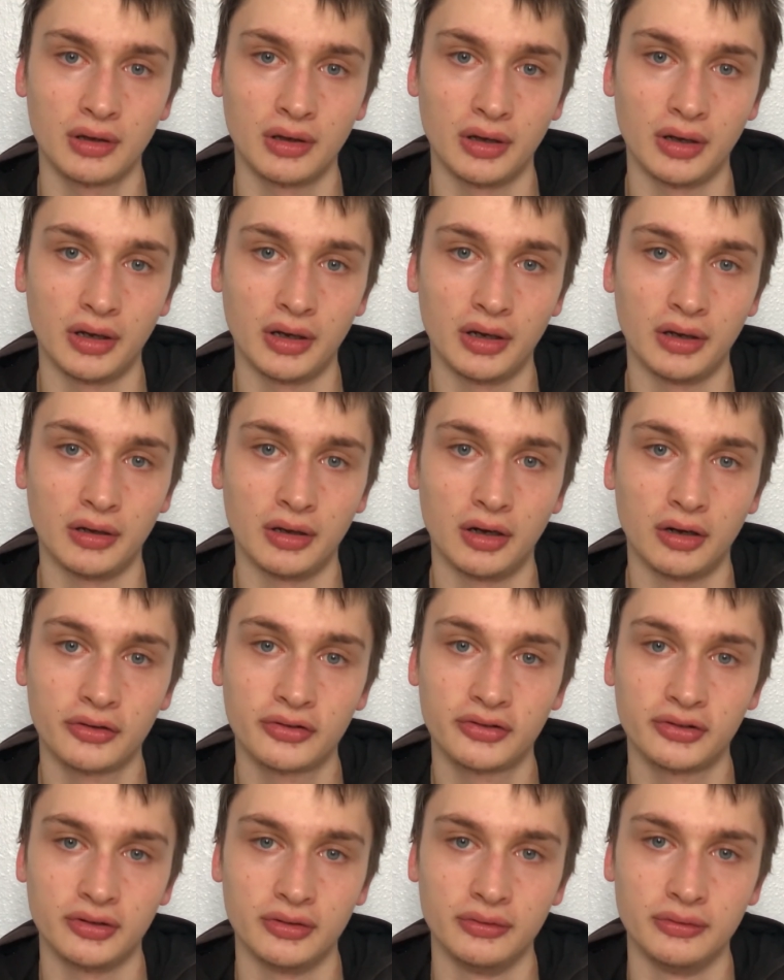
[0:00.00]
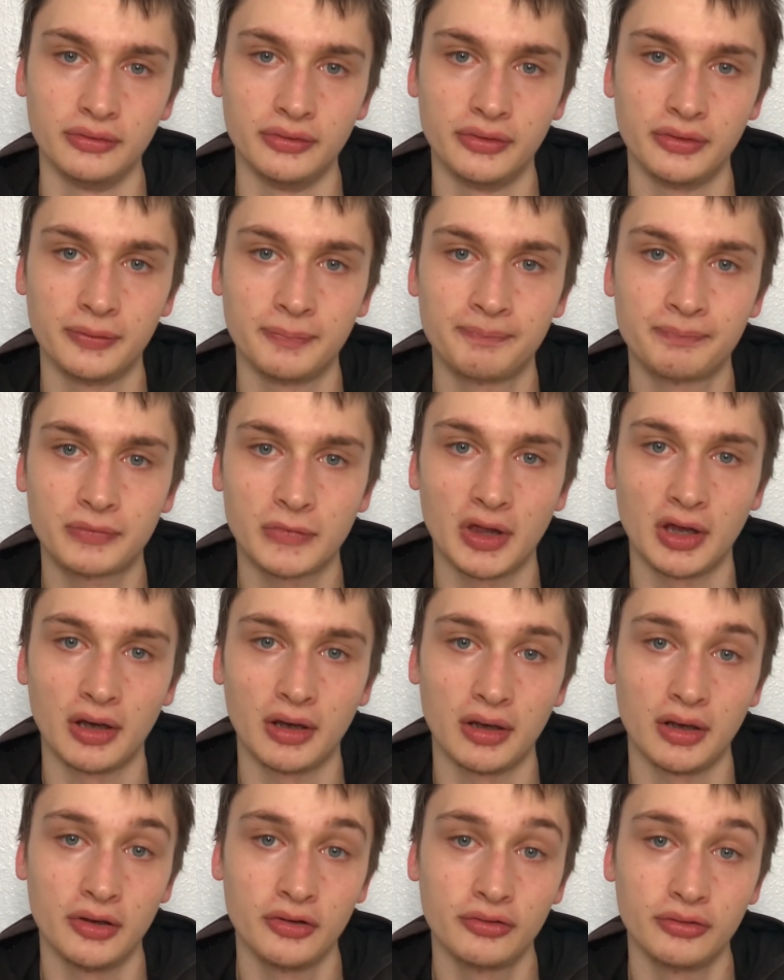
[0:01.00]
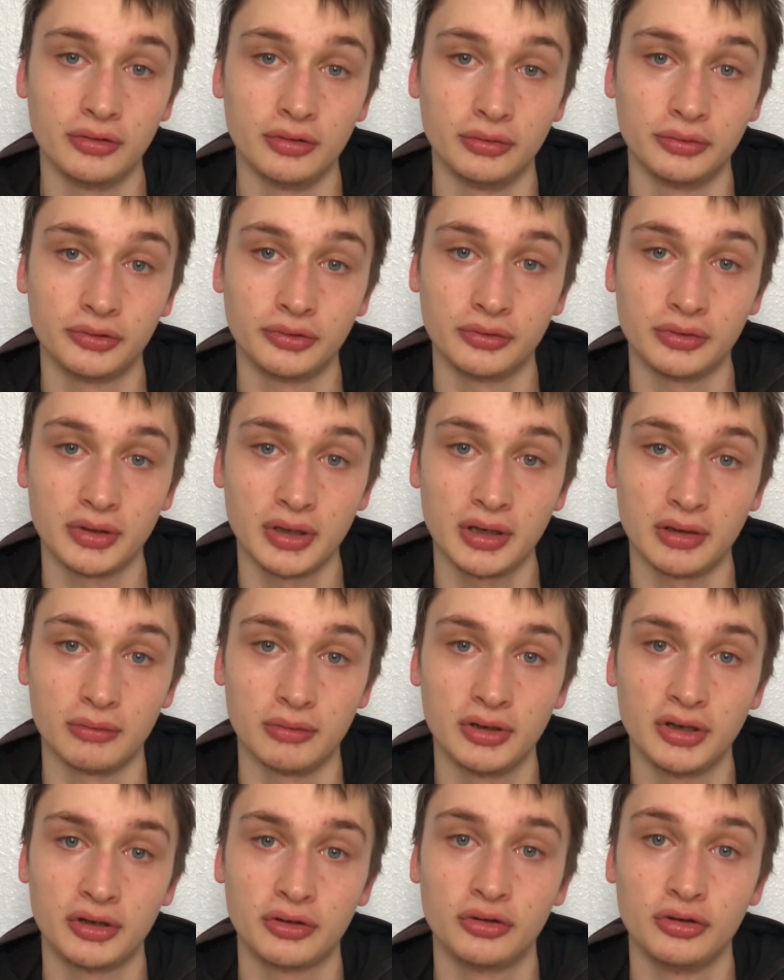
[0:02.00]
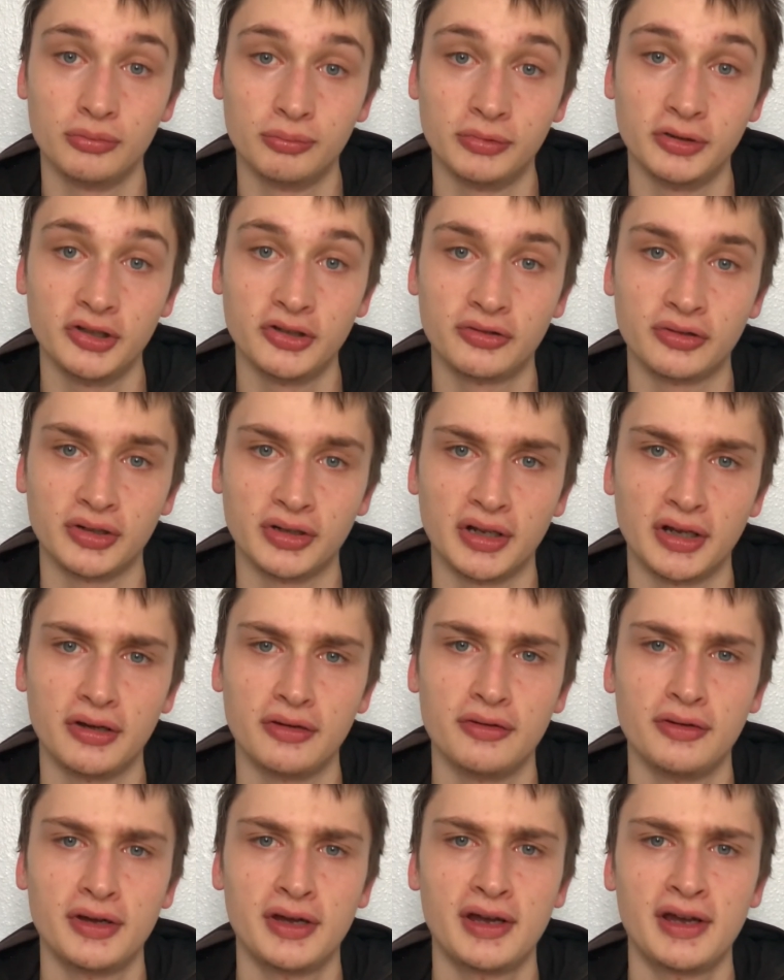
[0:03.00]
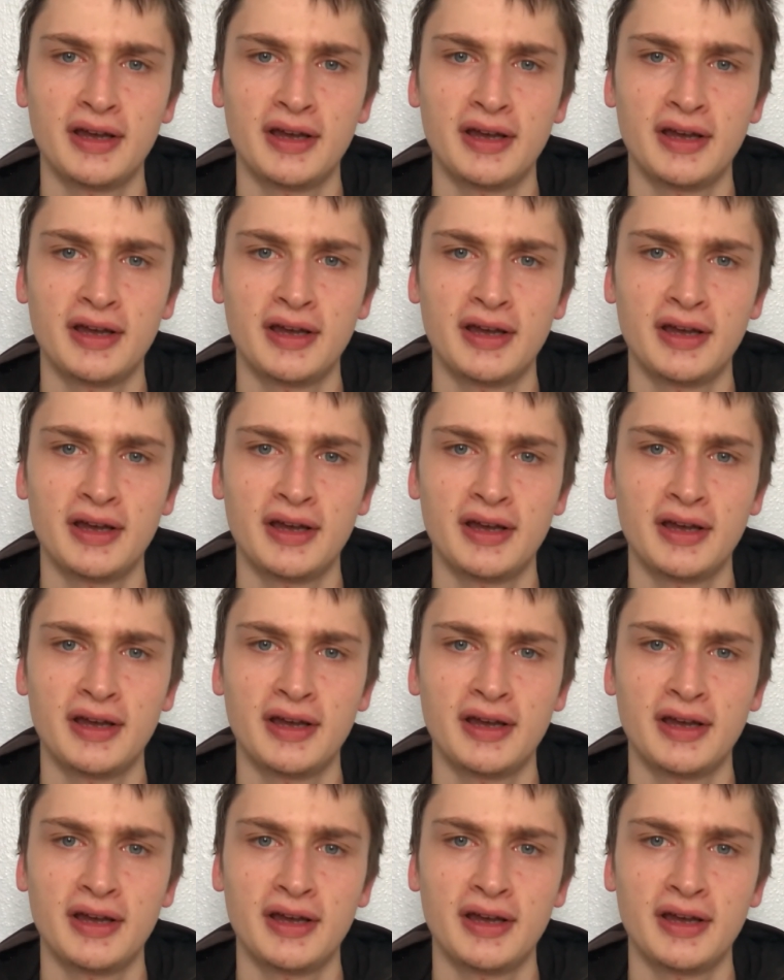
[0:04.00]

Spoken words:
us and Israel. So yeah, we're in a good place right now,